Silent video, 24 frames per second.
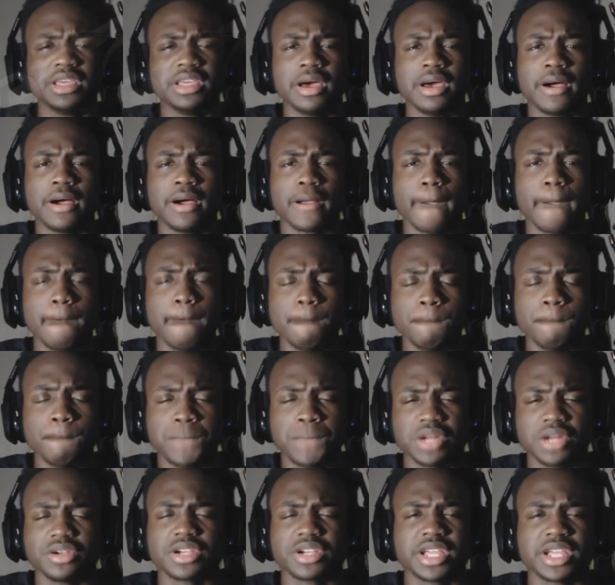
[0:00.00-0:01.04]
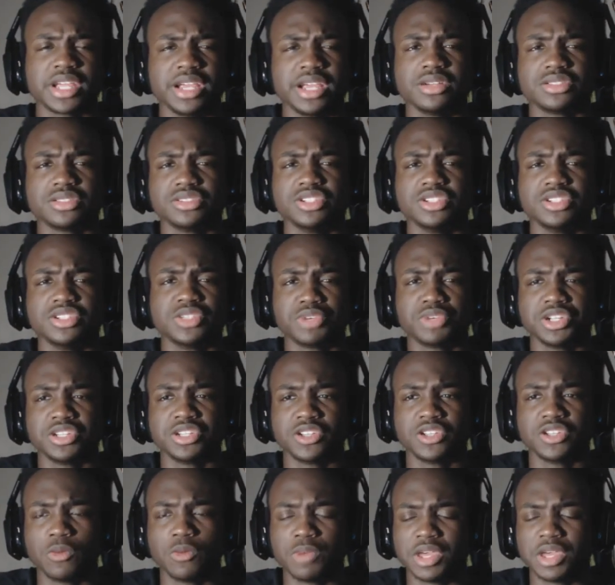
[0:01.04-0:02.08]
pretty young, but her character is
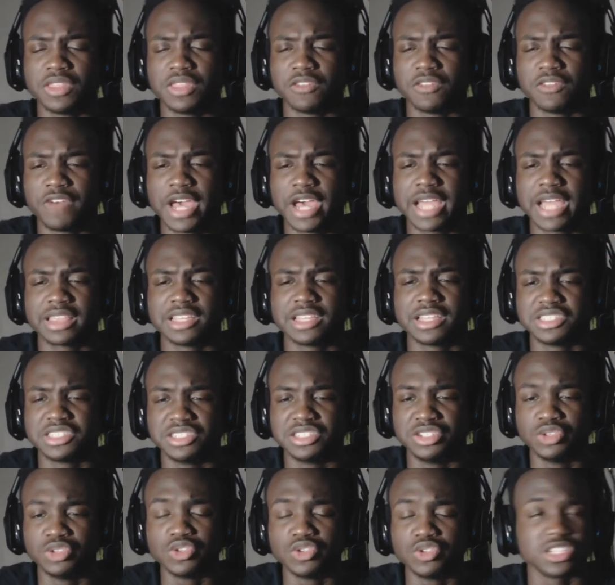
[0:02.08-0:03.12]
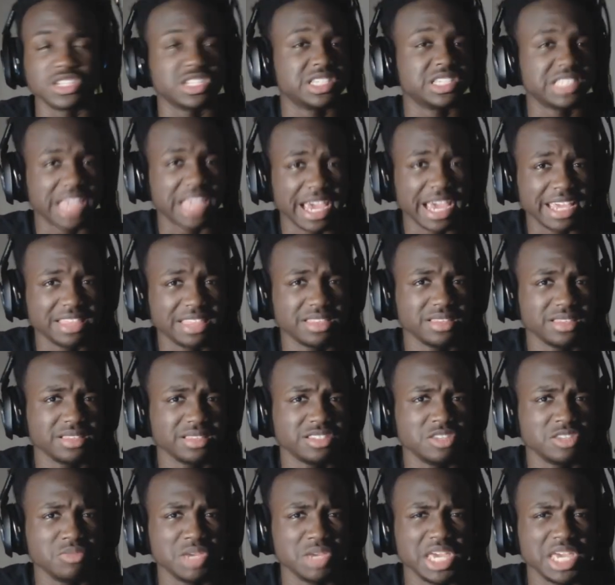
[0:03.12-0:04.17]
pretty dope, In the fact that she uses a scythe
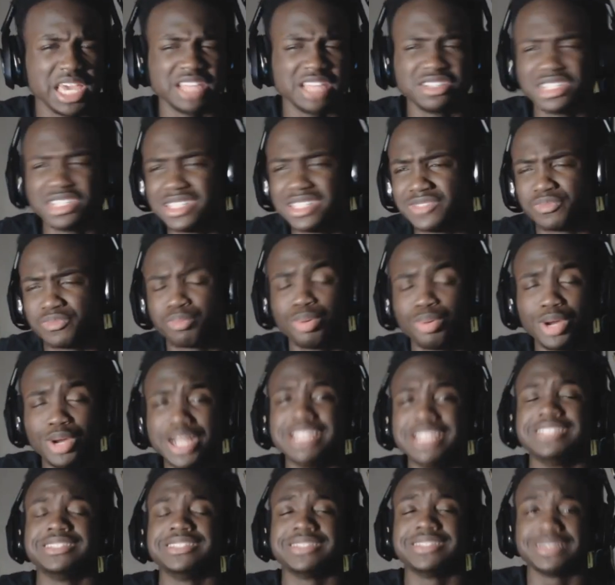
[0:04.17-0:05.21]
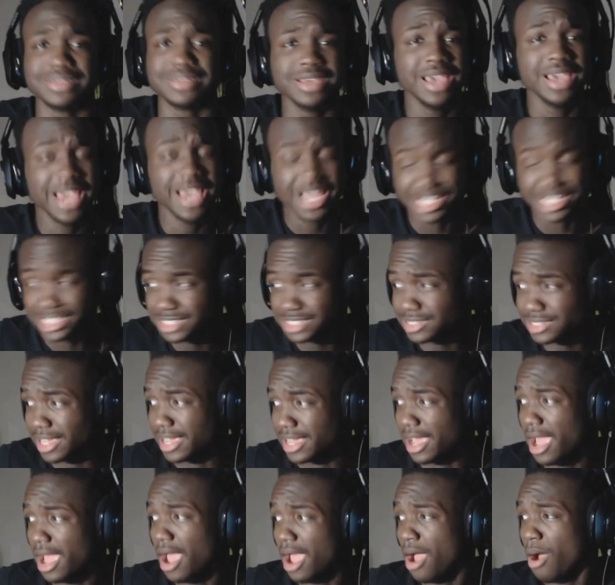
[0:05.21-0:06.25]
to me, and she's pretty
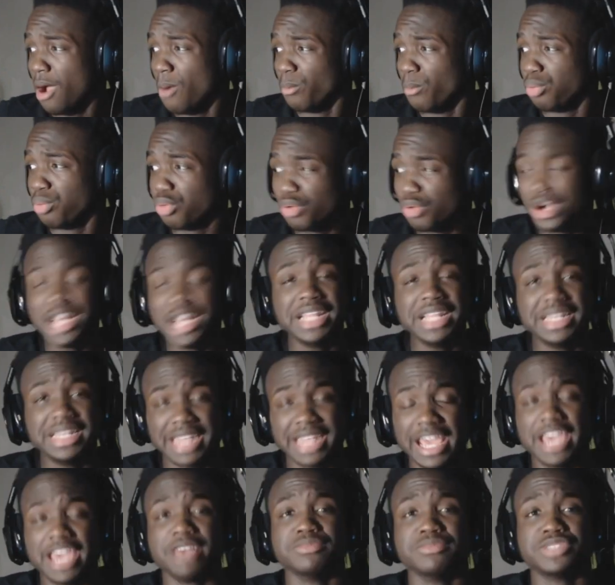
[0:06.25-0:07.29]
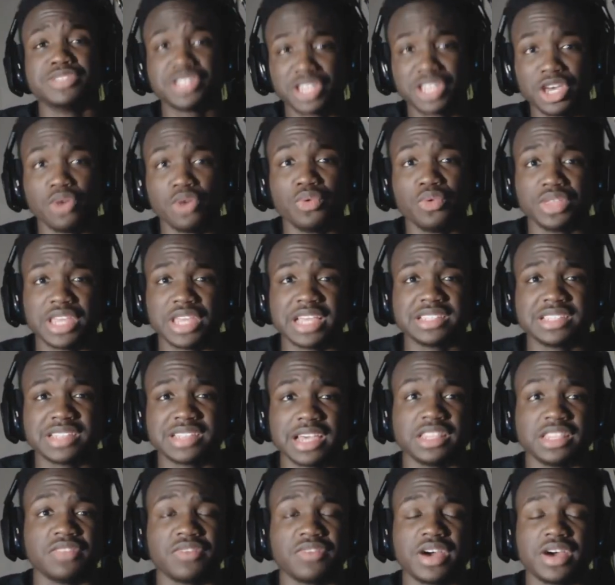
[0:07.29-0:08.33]
she's like pretty damn skilled with
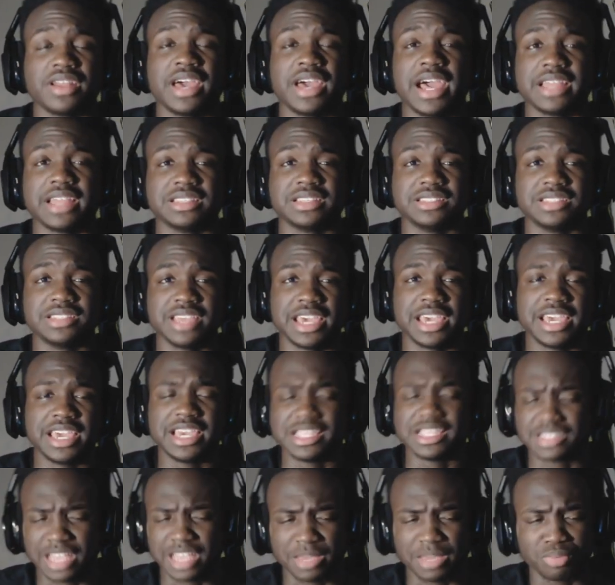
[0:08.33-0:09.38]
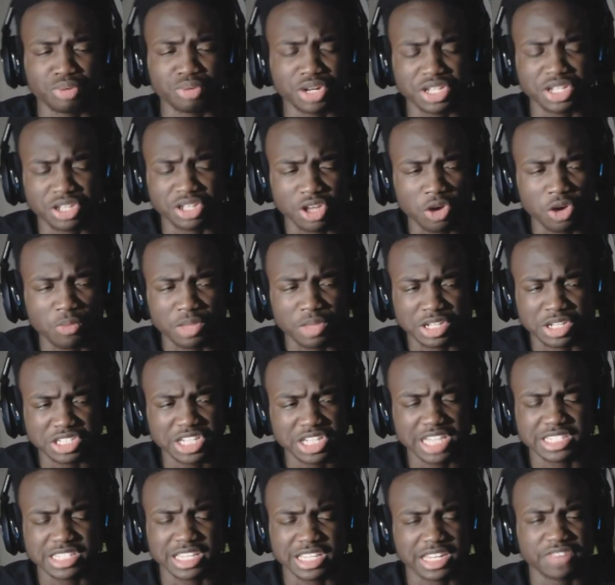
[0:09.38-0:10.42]
that scythe, if I had to say, is like pretty dope.
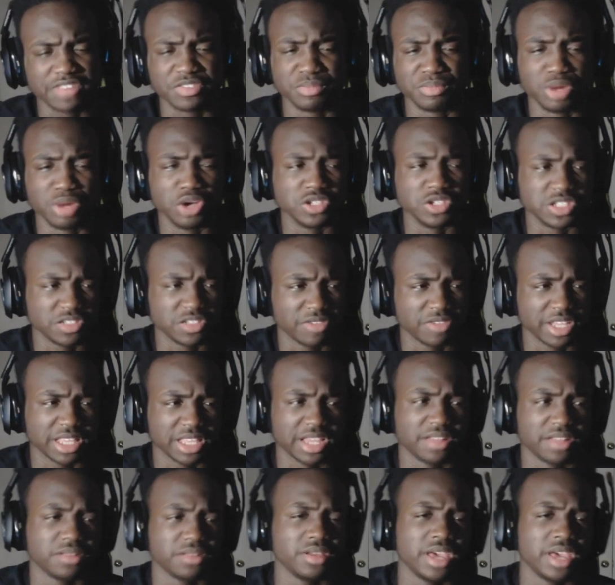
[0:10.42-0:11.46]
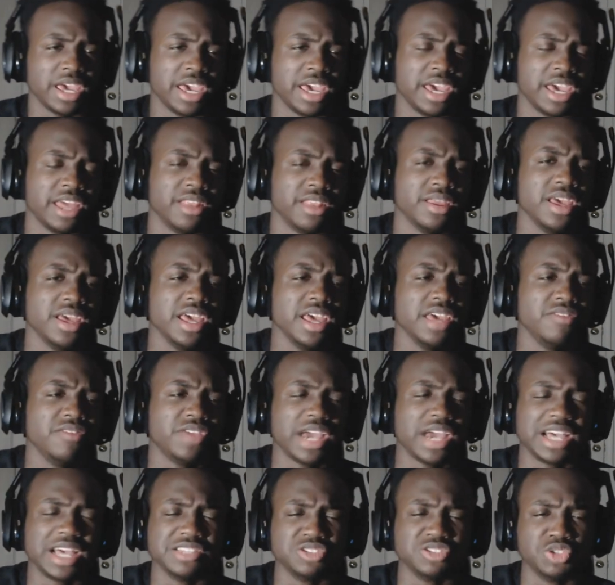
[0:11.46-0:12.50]
And she has like different modes and stuff like that. And
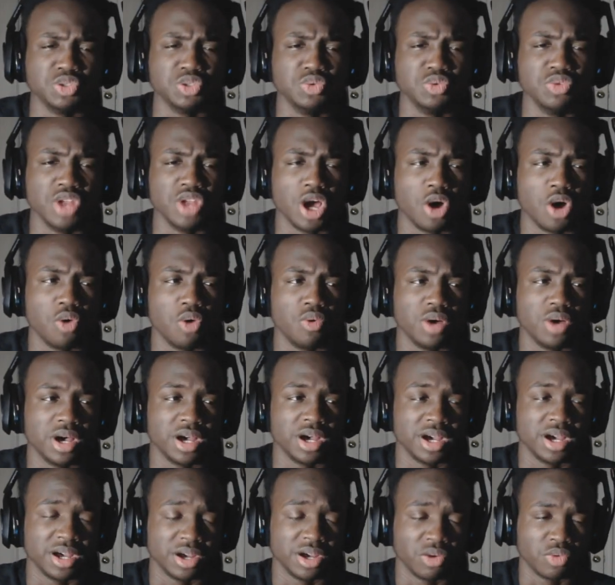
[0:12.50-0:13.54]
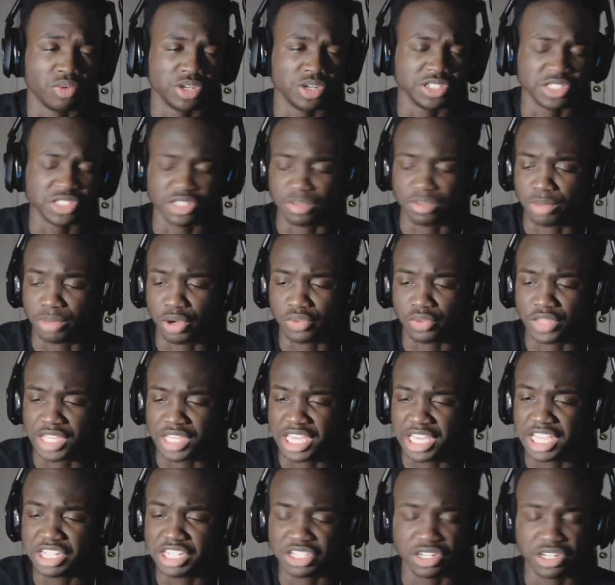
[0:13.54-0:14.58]
if you guys do know, uh, what is it, the
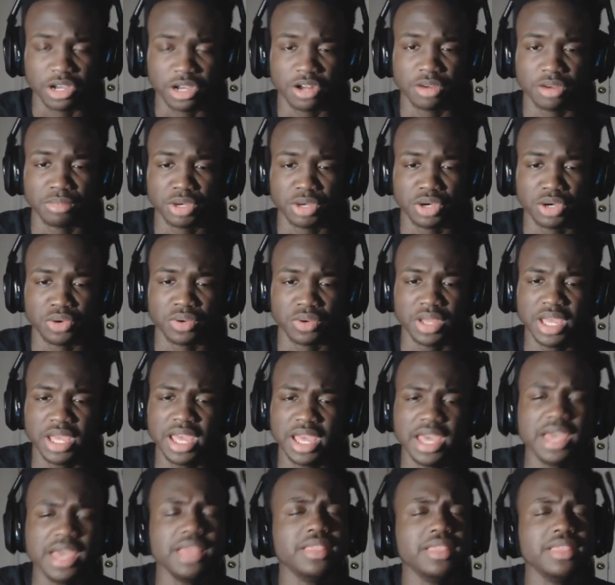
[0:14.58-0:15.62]
mode, the Kishin Hunter mode,